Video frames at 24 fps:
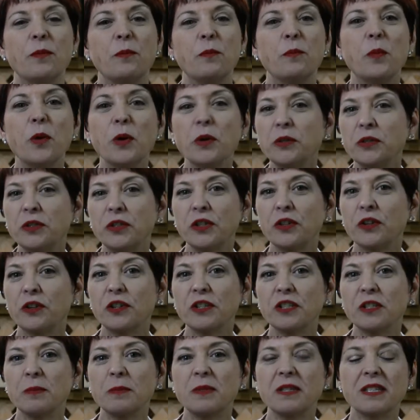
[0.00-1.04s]
Most of your
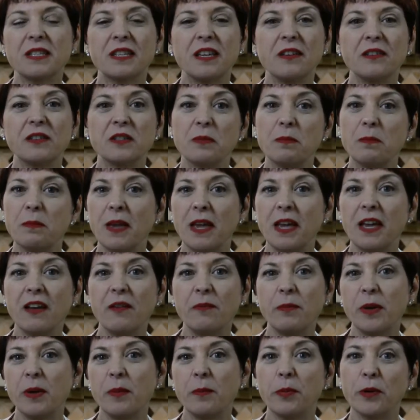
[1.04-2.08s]
Christmas gifts may
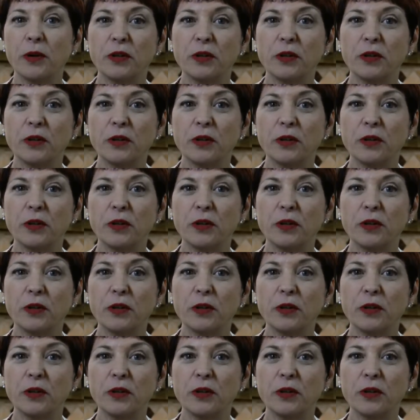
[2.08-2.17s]
have been